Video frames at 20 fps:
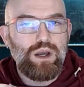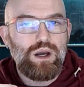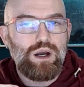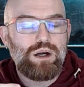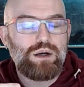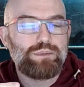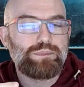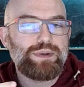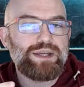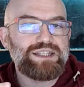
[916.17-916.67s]

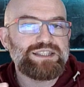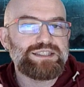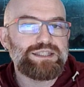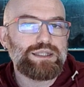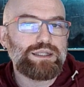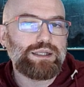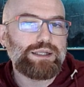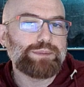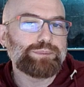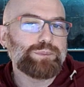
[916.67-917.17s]
are
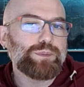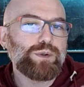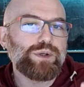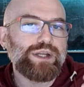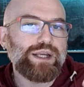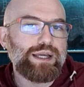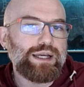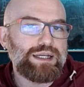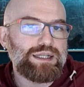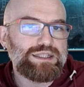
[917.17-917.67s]
basically
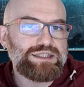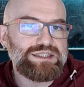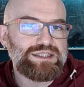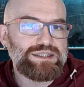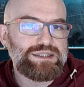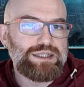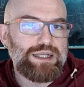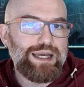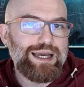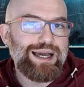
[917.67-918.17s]
putting
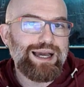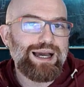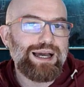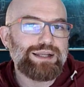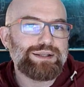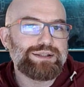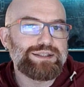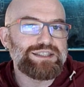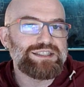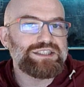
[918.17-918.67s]
us
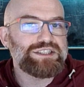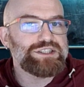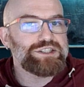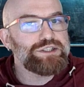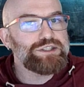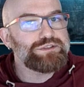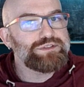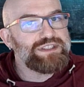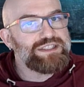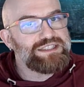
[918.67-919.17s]
at the
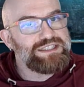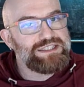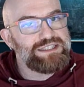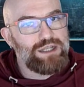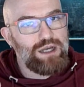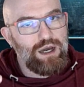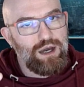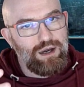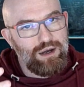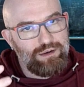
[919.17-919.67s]

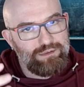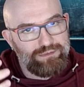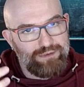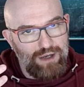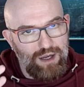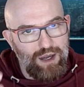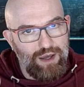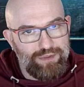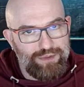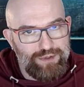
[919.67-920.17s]
service of
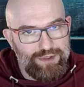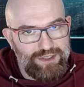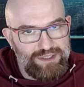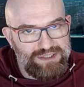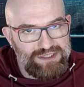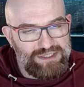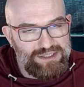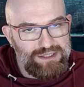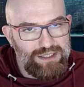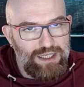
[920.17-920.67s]

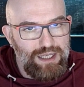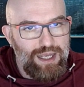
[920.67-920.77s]
others.